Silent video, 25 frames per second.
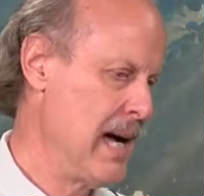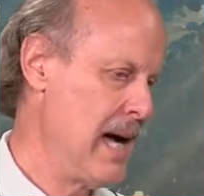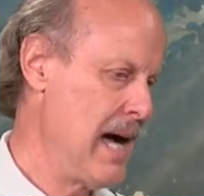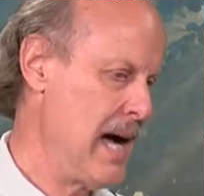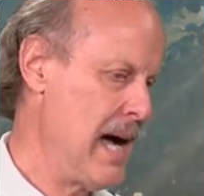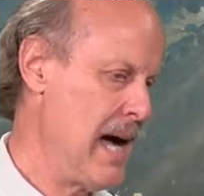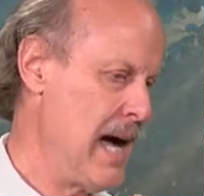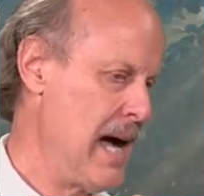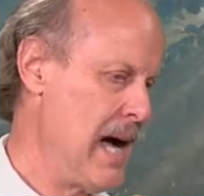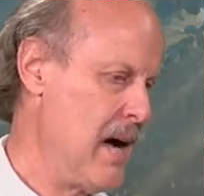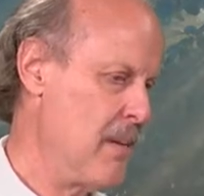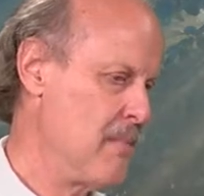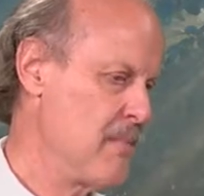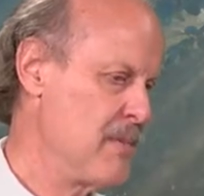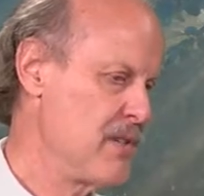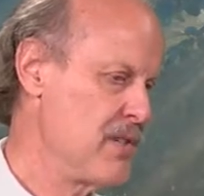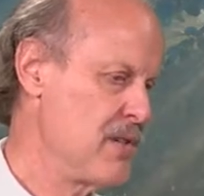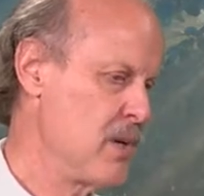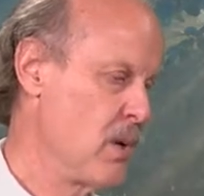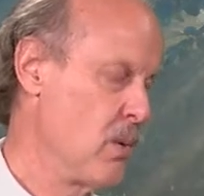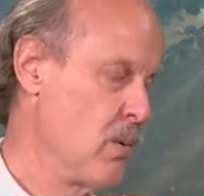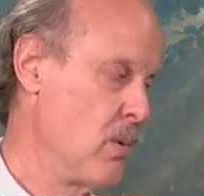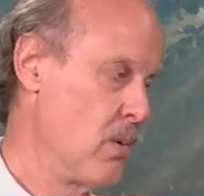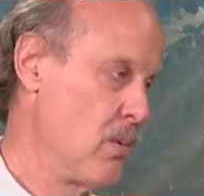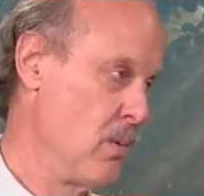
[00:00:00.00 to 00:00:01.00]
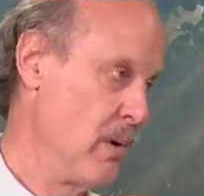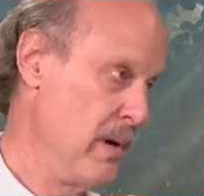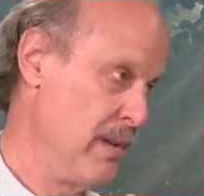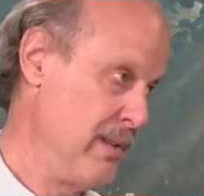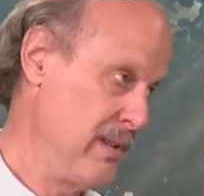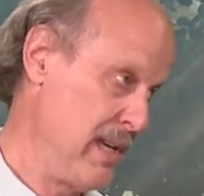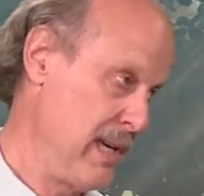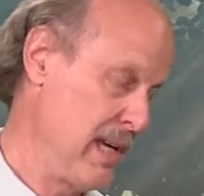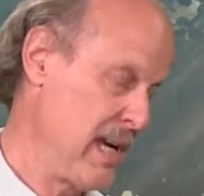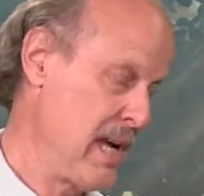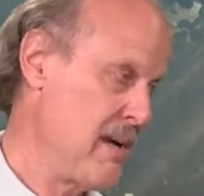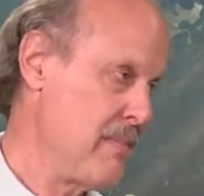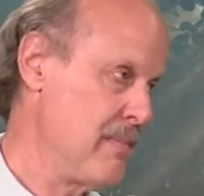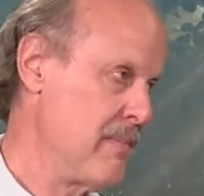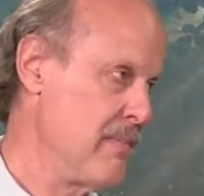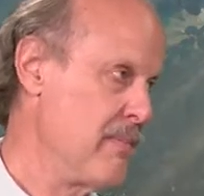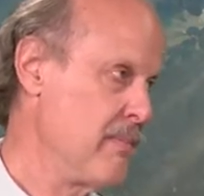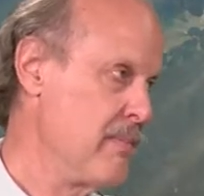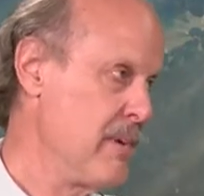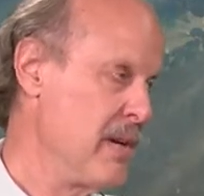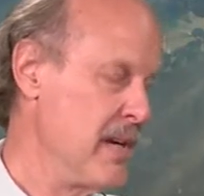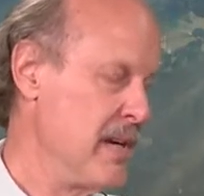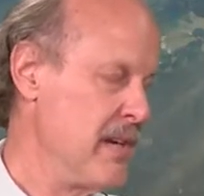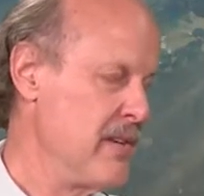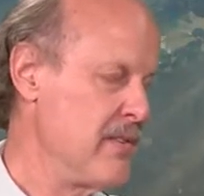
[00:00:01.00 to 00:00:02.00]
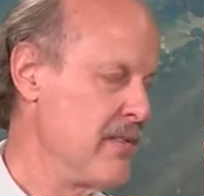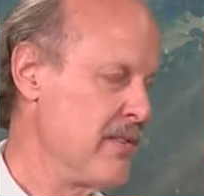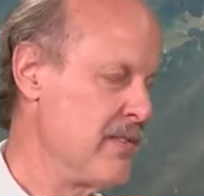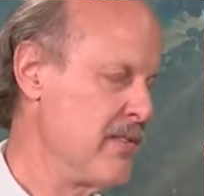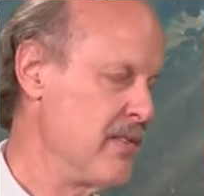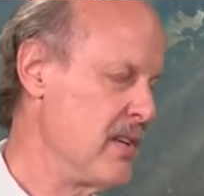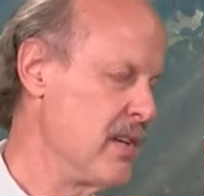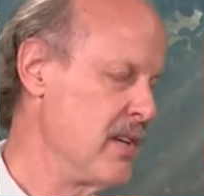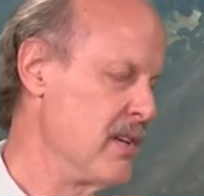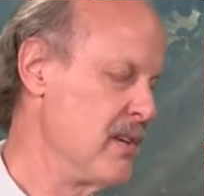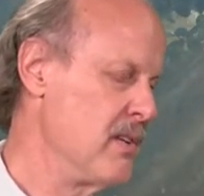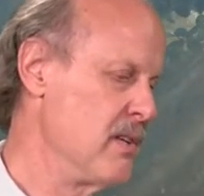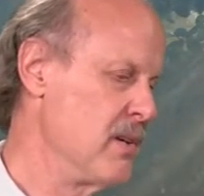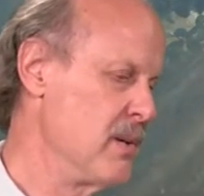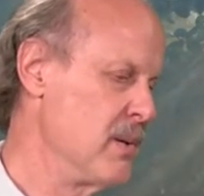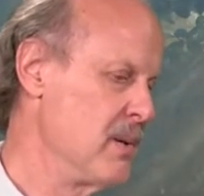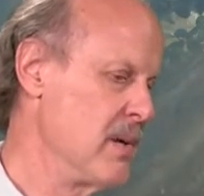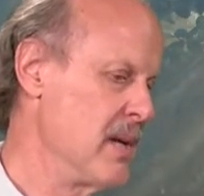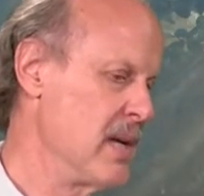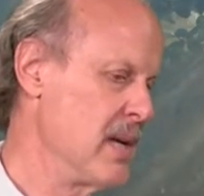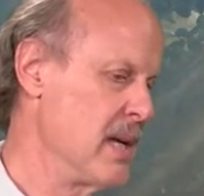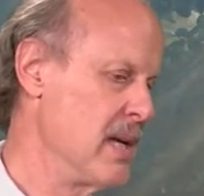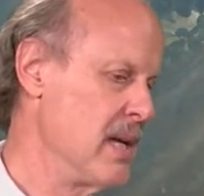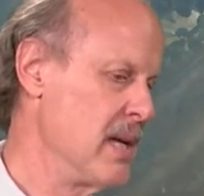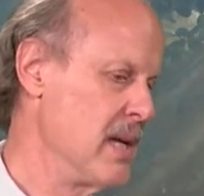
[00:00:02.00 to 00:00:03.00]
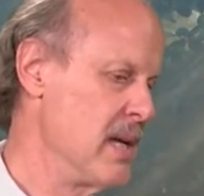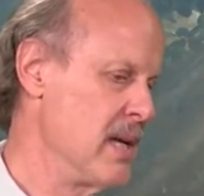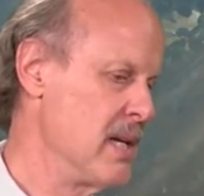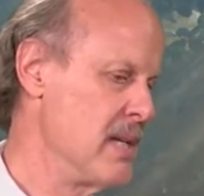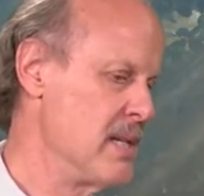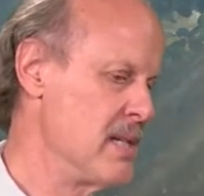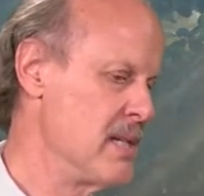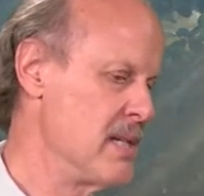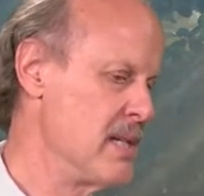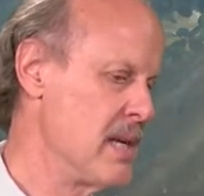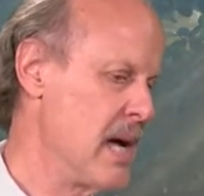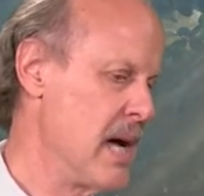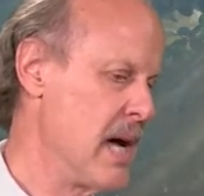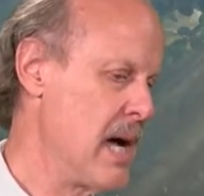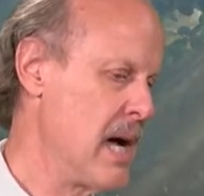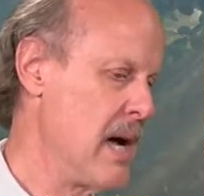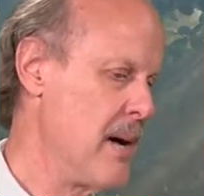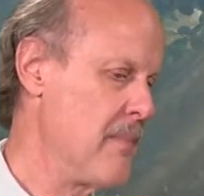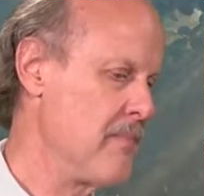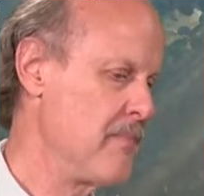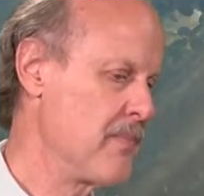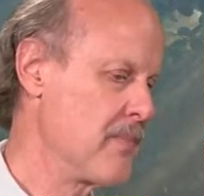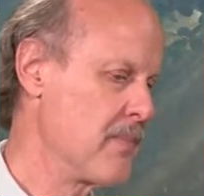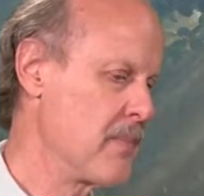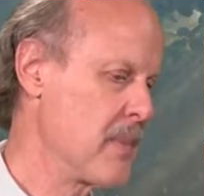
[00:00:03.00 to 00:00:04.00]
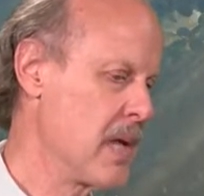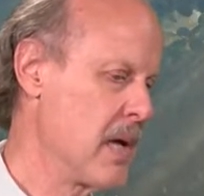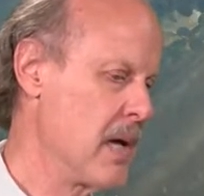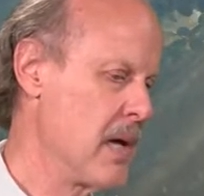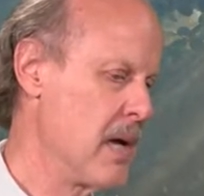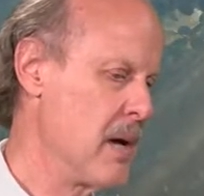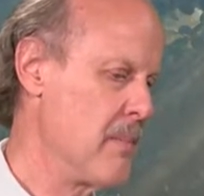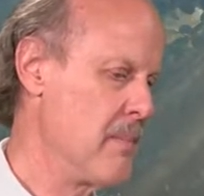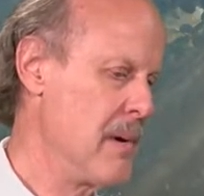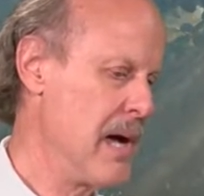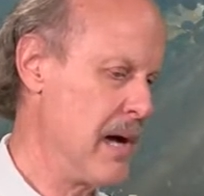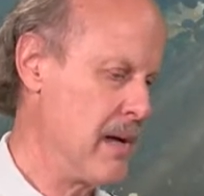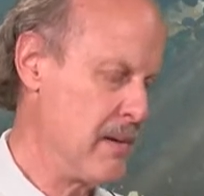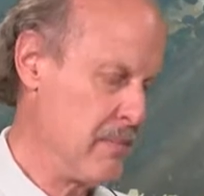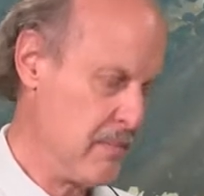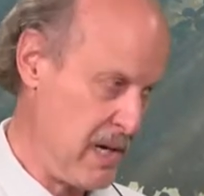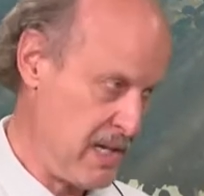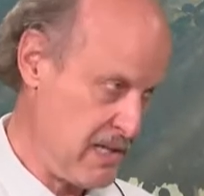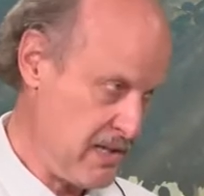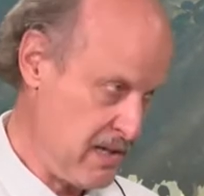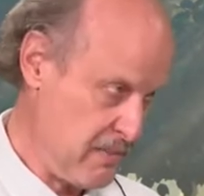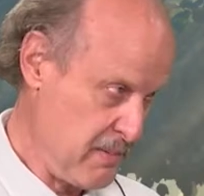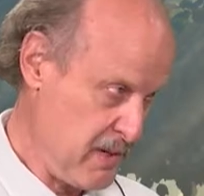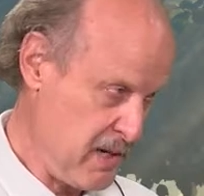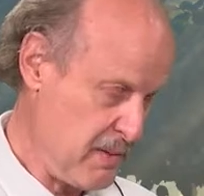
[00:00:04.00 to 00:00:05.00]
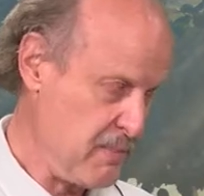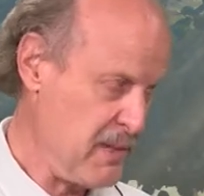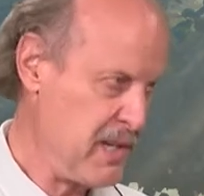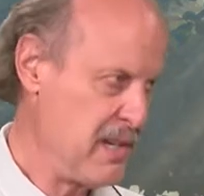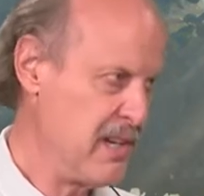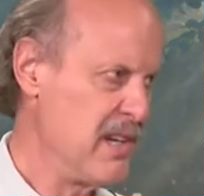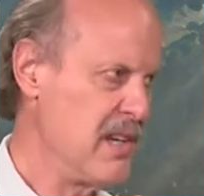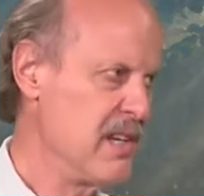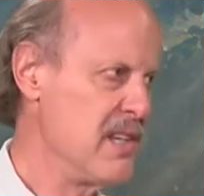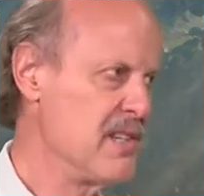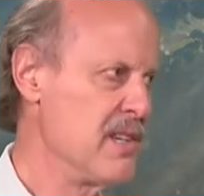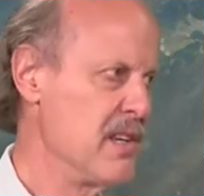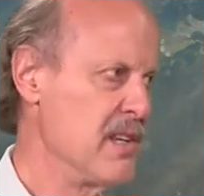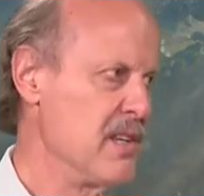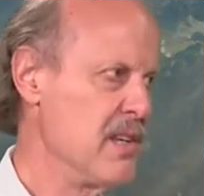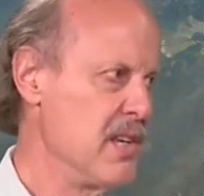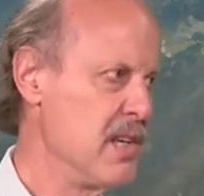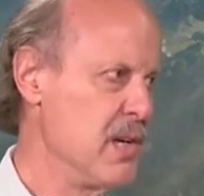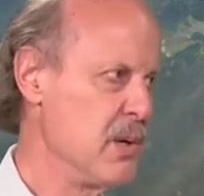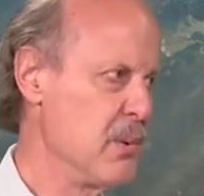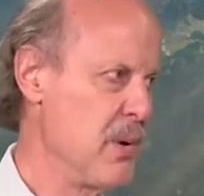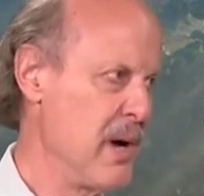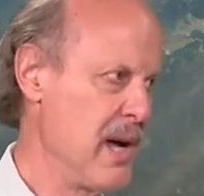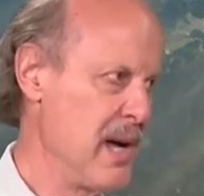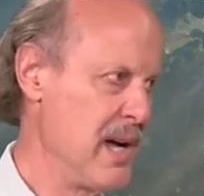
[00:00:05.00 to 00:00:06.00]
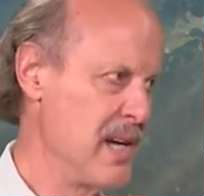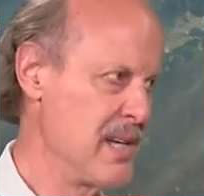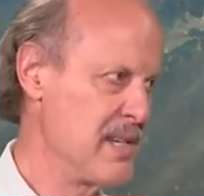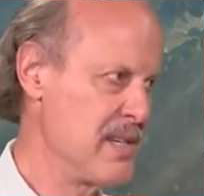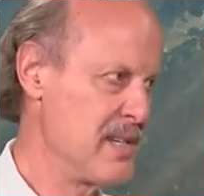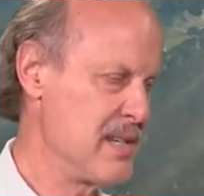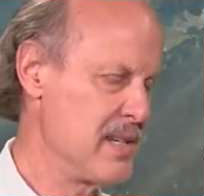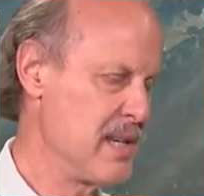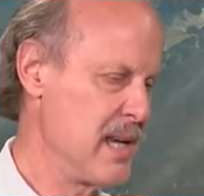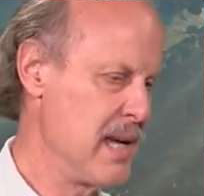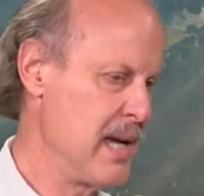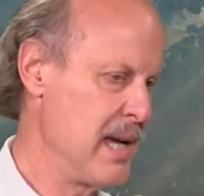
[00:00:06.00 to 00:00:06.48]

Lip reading: Right. So one thing I've been interested in doing is about Muslim communities in the U.S.